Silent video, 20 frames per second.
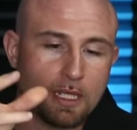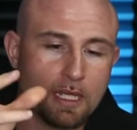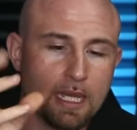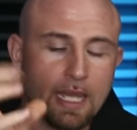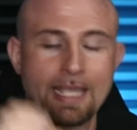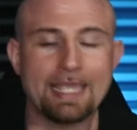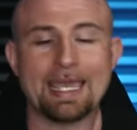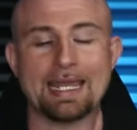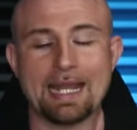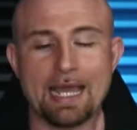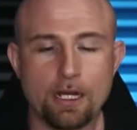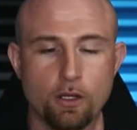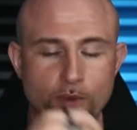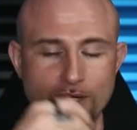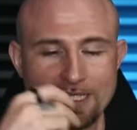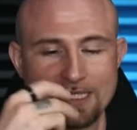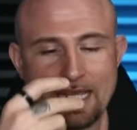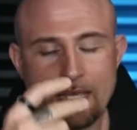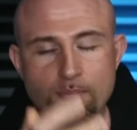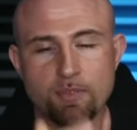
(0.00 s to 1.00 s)
again, I don't
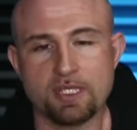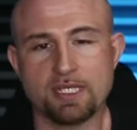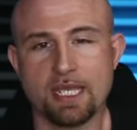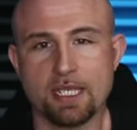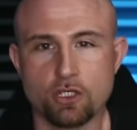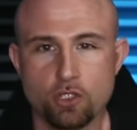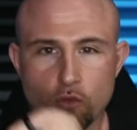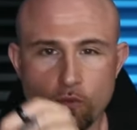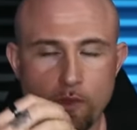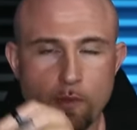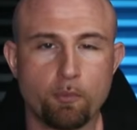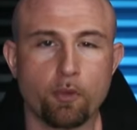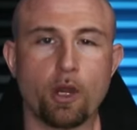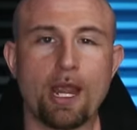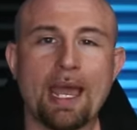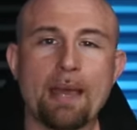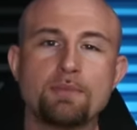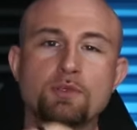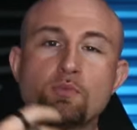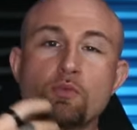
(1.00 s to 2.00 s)
want to say potential, but
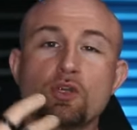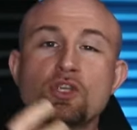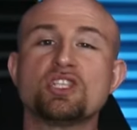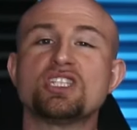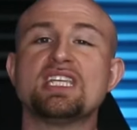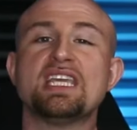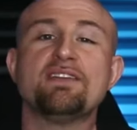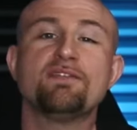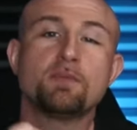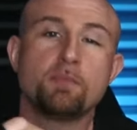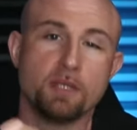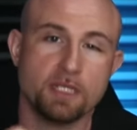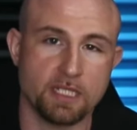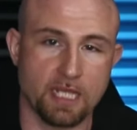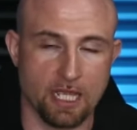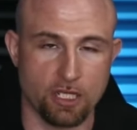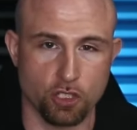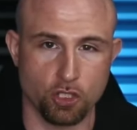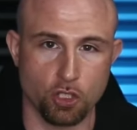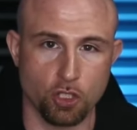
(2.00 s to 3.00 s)
perhaps perceived
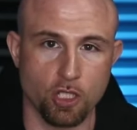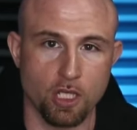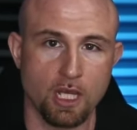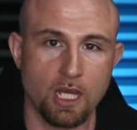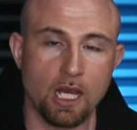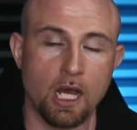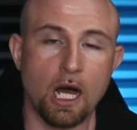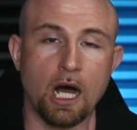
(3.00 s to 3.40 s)
potential